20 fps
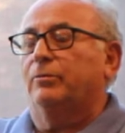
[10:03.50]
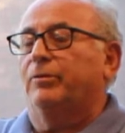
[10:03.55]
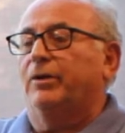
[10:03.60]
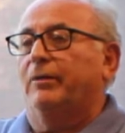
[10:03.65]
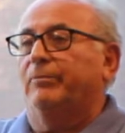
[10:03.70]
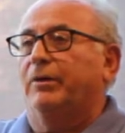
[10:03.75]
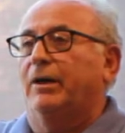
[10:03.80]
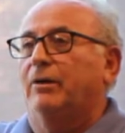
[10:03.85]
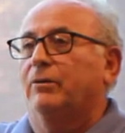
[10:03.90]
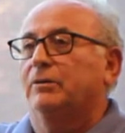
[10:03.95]
to me
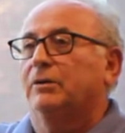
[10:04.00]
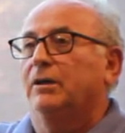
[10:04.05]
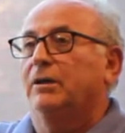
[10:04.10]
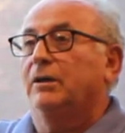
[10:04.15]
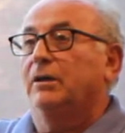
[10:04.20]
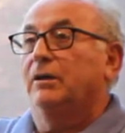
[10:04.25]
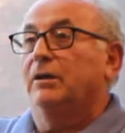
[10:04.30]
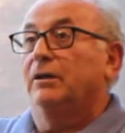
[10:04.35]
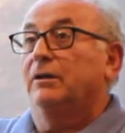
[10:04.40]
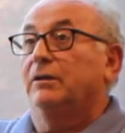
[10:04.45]
about,
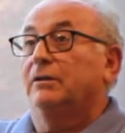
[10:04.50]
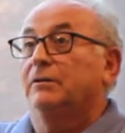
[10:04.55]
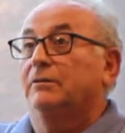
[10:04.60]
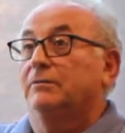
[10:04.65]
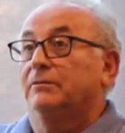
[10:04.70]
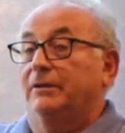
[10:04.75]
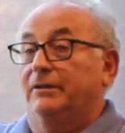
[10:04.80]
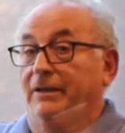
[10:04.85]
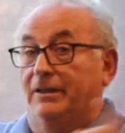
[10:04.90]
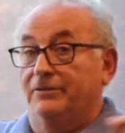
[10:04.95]

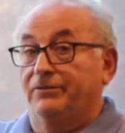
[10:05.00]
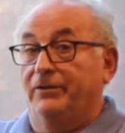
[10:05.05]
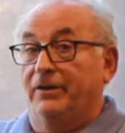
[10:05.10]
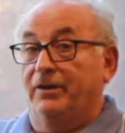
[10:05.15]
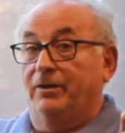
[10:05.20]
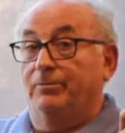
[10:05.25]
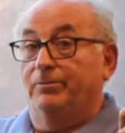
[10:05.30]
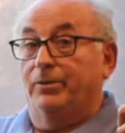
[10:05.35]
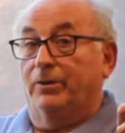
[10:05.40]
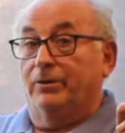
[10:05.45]
and that's very
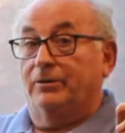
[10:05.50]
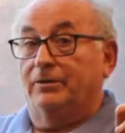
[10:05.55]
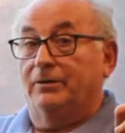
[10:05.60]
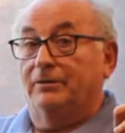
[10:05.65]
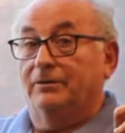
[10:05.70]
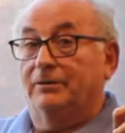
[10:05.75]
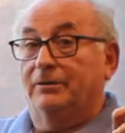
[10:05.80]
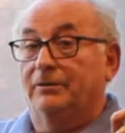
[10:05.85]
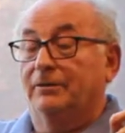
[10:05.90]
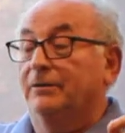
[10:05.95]
important.
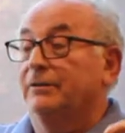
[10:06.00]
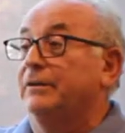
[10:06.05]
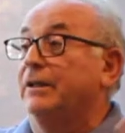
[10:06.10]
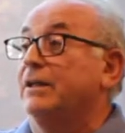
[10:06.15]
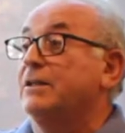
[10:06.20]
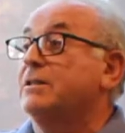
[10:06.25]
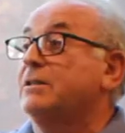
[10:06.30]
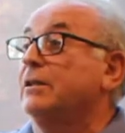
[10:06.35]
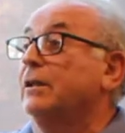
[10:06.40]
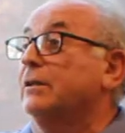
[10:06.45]
They
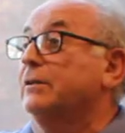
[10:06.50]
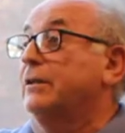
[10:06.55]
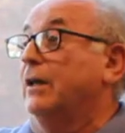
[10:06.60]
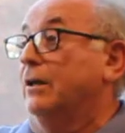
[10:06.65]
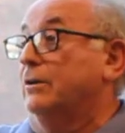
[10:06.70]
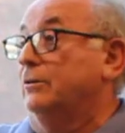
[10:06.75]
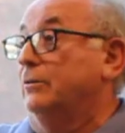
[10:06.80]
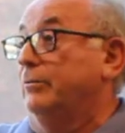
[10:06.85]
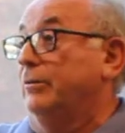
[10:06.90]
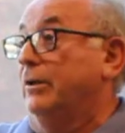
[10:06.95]
still
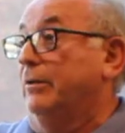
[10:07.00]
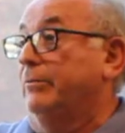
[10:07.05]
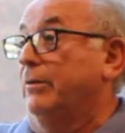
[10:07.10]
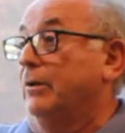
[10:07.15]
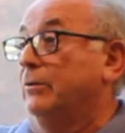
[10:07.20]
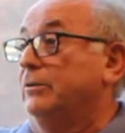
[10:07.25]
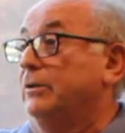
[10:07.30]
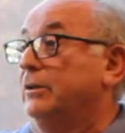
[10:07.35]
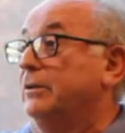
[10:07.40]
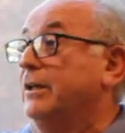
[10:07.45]
talk to me
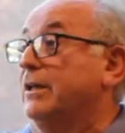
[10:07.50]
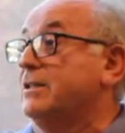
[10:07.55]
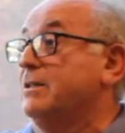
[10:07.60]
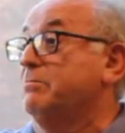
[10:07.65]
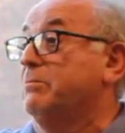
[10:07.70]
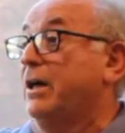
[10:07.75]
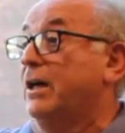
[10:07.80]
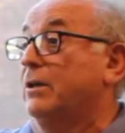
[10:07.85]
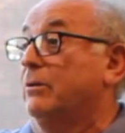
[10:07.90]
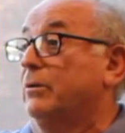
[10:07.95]
about. It doesn't
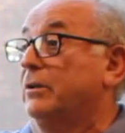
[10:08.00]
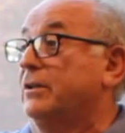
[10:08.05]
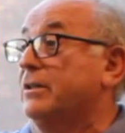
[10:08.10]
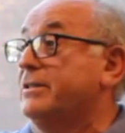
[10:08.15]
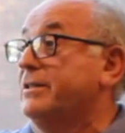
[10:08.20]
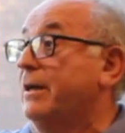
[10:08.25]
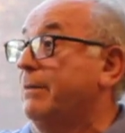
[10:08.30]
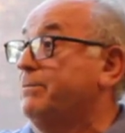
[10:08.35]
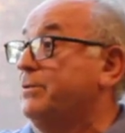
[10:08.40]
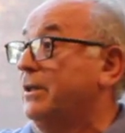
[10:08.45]
matter what the
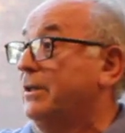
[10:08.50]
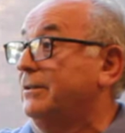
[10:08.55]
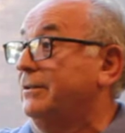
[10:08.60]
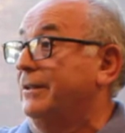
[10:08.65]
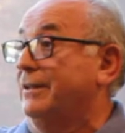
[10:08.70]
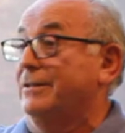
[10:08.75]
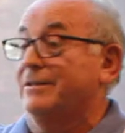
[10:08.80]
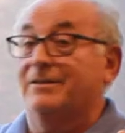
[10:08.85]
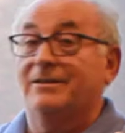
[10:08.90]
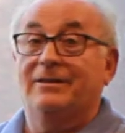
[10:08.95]
subject
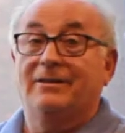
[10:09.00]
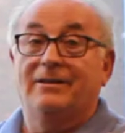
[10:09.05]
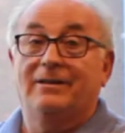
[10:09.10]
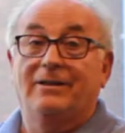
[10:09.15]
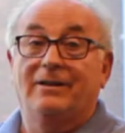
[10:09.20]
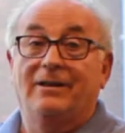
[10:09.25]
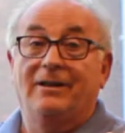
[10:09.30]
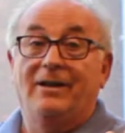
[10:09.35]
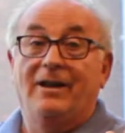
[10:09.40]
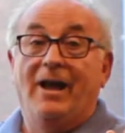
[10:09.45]
is.
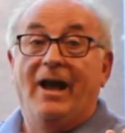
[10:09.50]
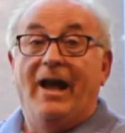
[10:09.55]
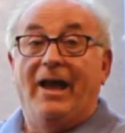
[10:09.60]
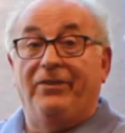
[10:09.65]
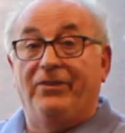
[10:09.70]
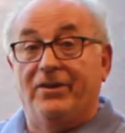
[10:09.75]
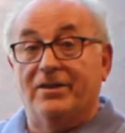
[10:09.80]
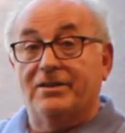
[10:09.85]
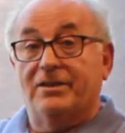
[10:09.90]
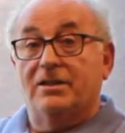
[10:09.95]

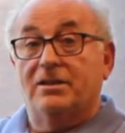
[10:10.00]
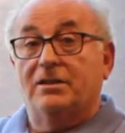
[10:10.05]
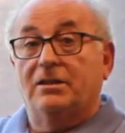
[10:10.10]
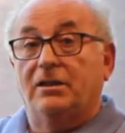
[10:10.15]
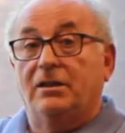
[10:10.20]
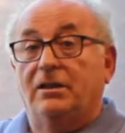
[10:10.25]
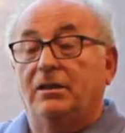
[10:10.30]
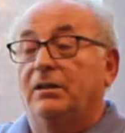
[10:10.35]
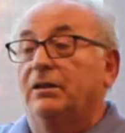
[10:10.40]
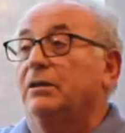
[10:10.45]
And this is
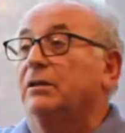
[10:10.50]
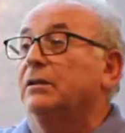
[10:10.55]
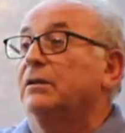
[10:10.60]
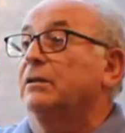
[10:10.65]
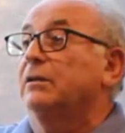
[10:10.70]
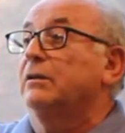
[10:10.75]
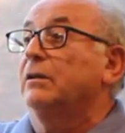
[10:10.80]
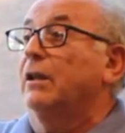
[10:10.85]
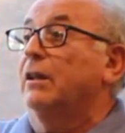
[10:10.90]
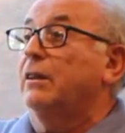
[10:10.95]
the
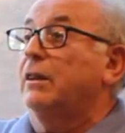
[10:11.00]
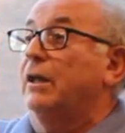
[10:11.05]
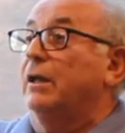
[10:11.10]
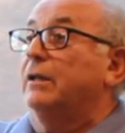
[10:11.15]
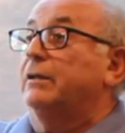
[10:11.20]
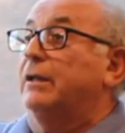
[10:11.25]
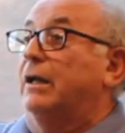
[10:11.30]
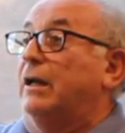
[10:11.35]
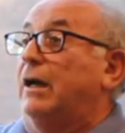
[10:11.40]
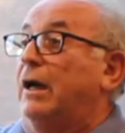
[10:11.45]

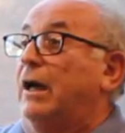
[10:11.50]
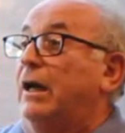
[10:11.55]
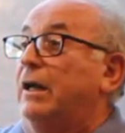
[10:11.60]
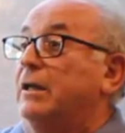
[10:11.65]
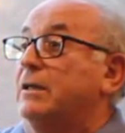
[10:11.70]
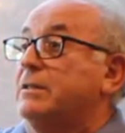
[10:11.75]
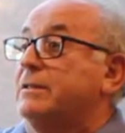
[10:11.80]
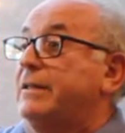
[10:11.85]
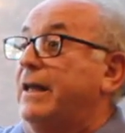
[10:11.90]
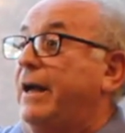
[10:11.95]
thing that I
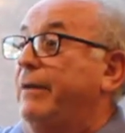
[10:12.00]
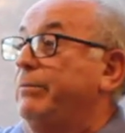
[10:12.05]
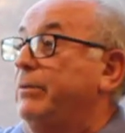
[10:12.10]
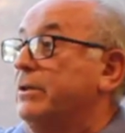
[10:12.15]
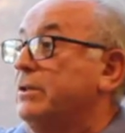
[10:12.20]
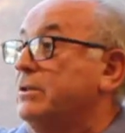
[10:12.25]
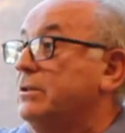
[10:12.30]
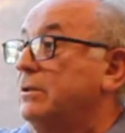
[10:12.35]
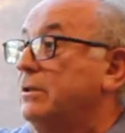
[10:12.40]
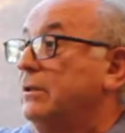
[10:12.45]

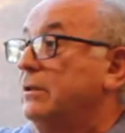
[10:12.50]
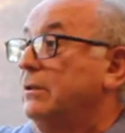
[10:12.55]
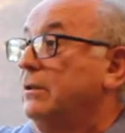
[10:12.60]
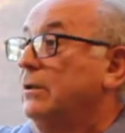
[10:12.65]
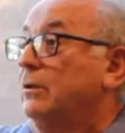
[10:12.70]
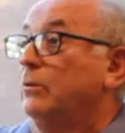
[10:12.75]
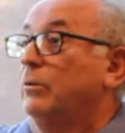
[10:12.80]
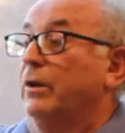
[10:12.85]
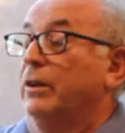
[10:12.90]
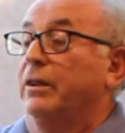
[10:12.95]
established
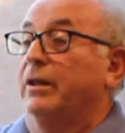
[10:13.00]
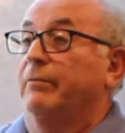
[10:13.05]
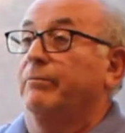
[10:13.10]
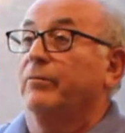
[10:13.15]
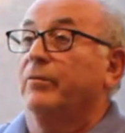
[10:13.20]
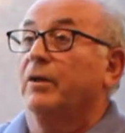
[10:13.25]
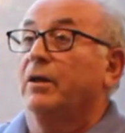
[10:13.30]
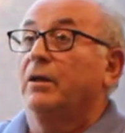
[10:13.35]
with them,